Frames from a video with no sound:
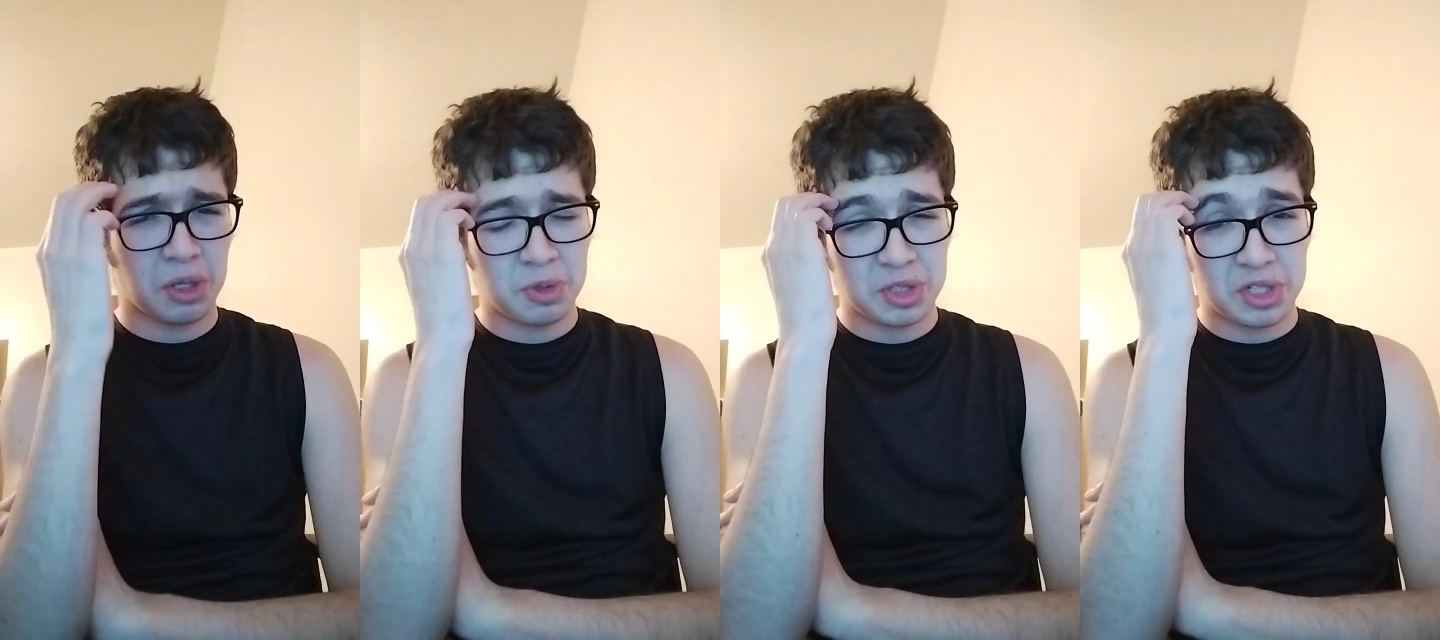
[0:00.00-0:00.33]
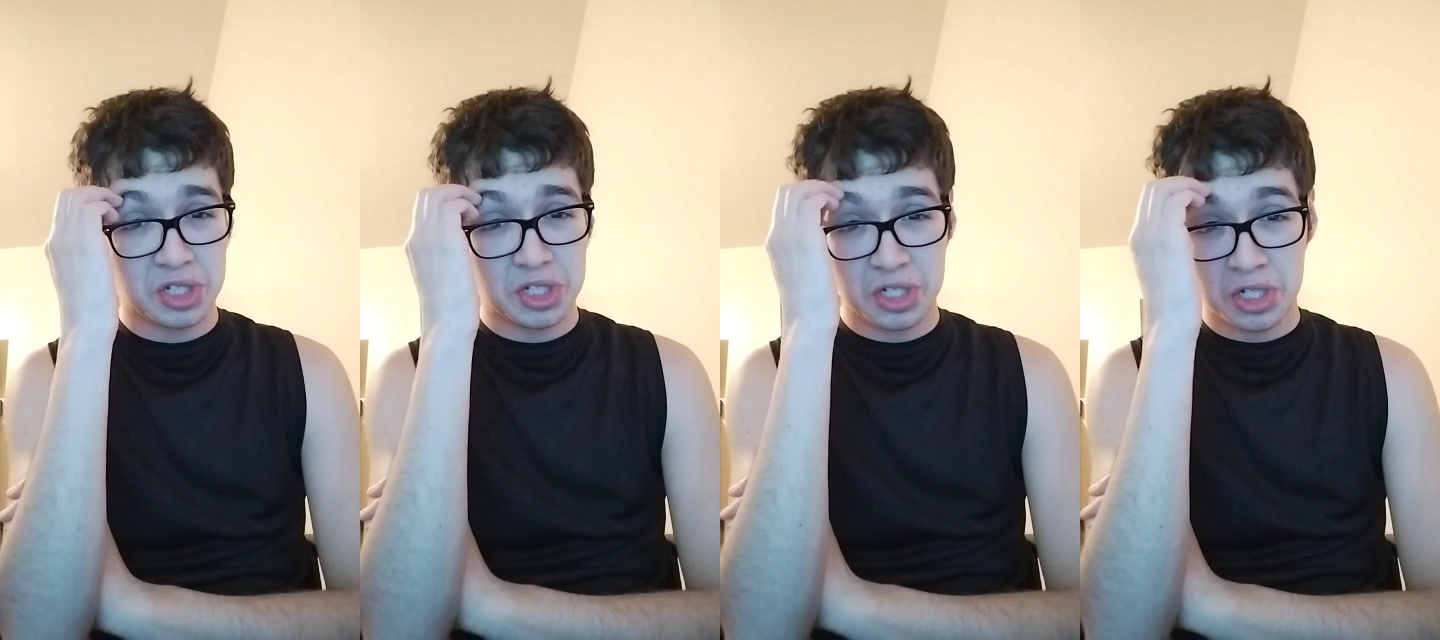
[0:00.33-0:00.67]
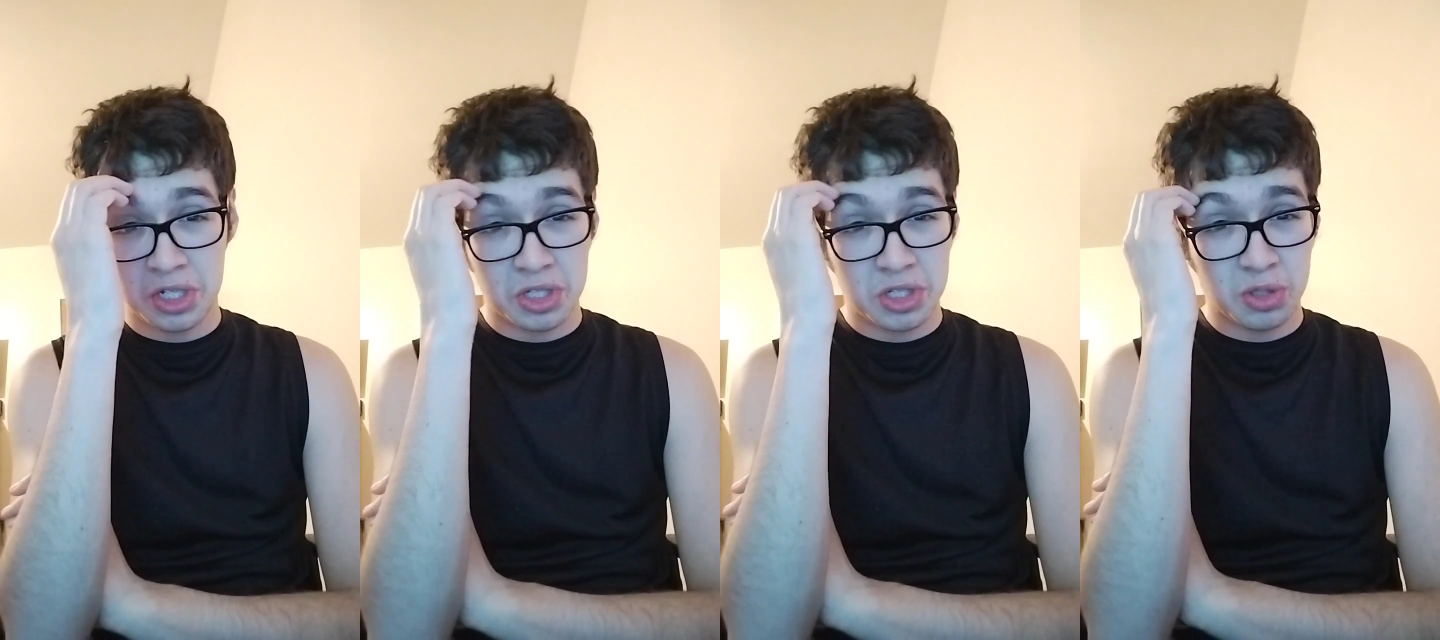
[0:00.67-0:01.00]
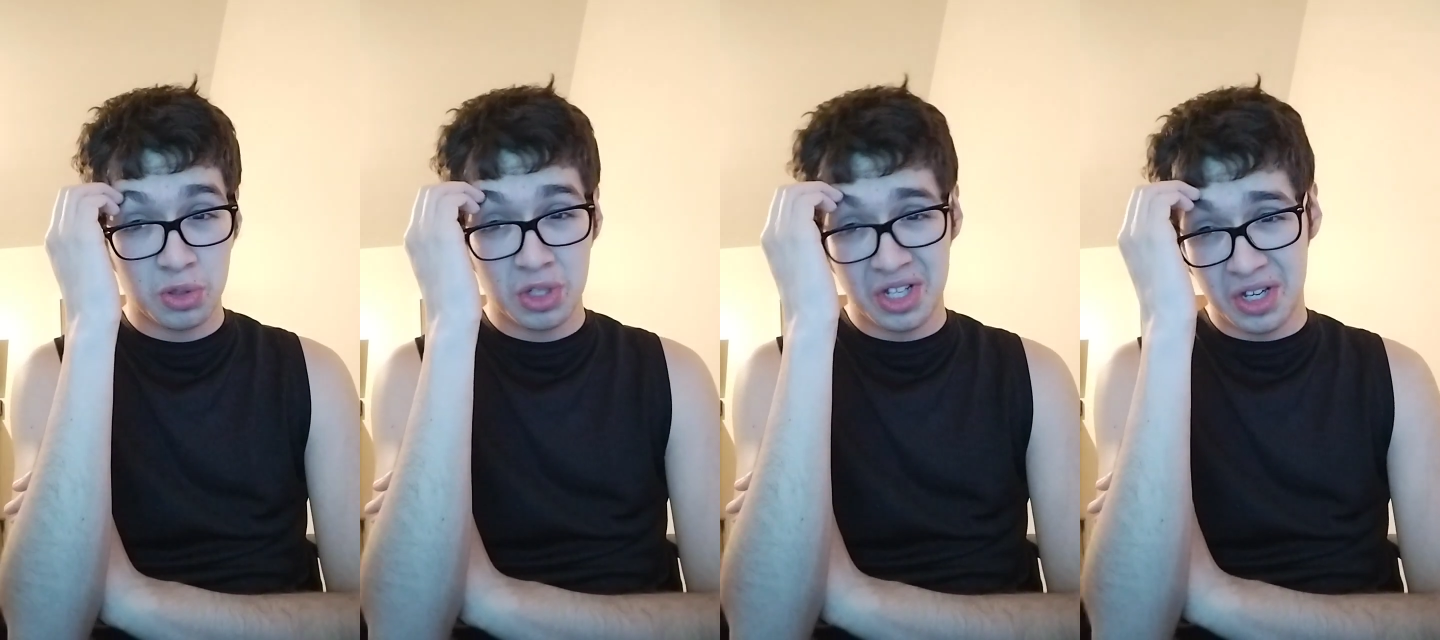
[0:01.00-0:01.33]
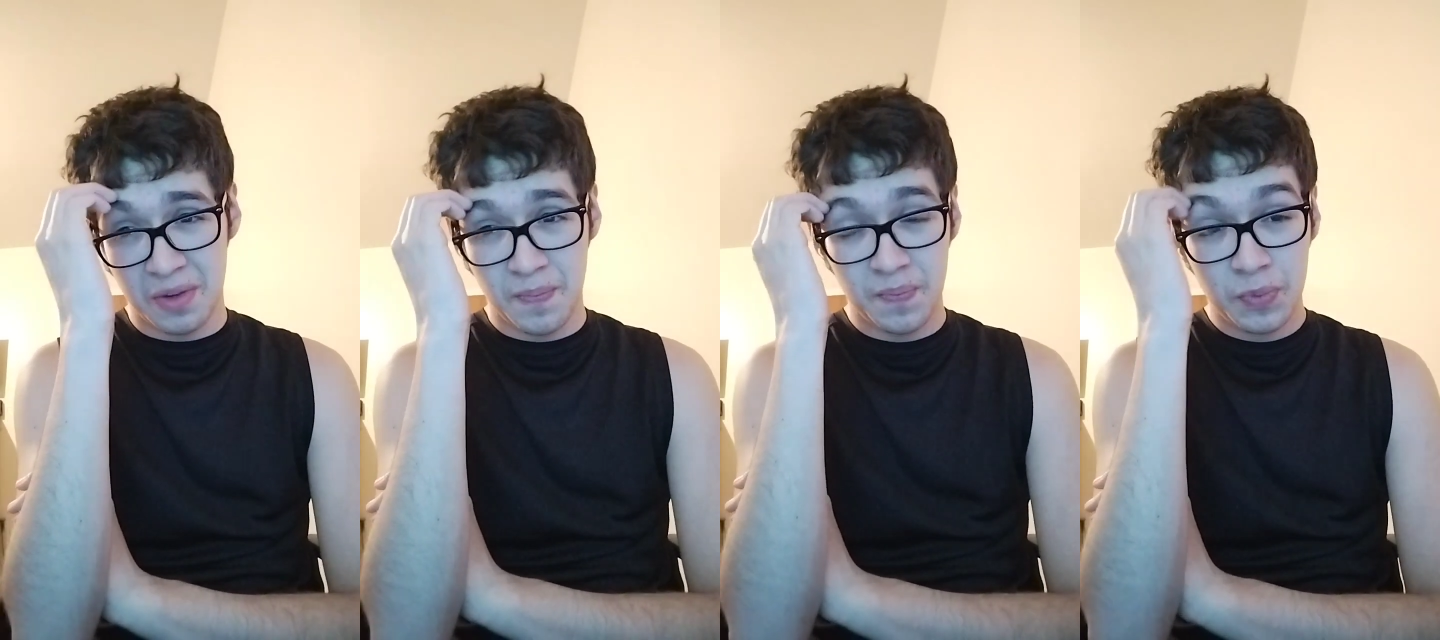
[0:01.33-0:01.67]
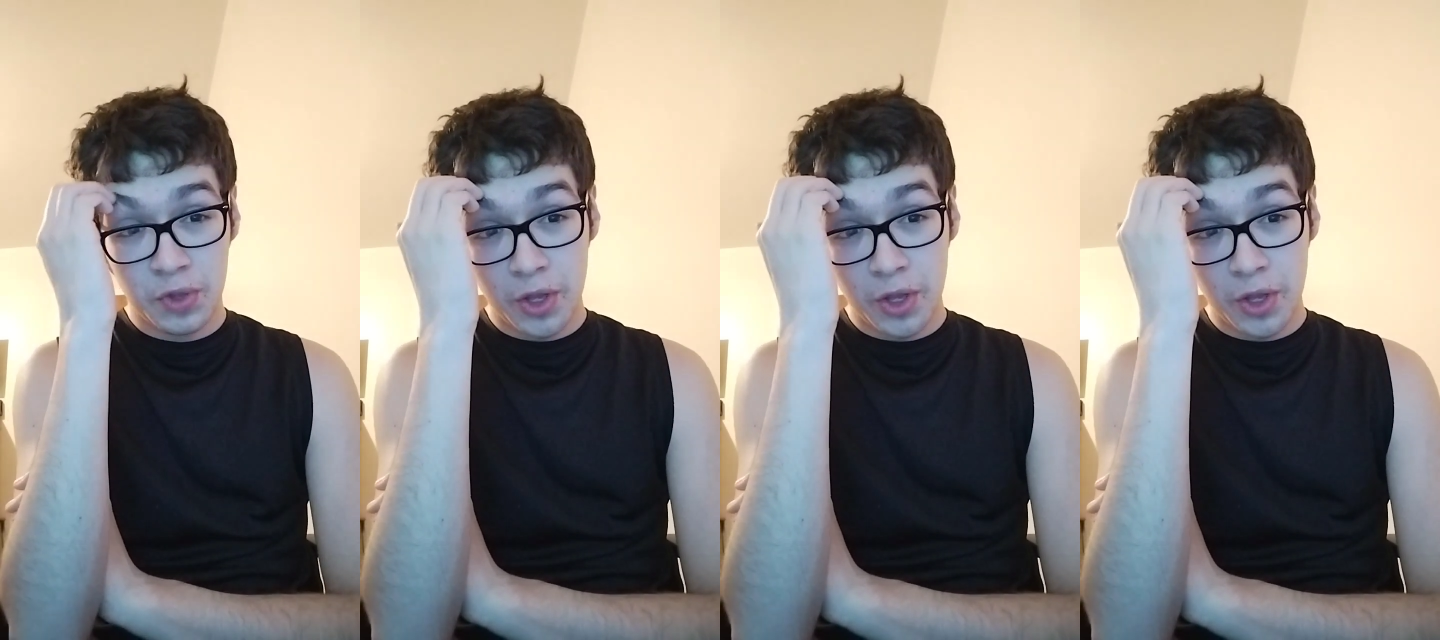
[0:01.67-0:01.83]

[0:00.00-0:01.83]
I was listening to the um,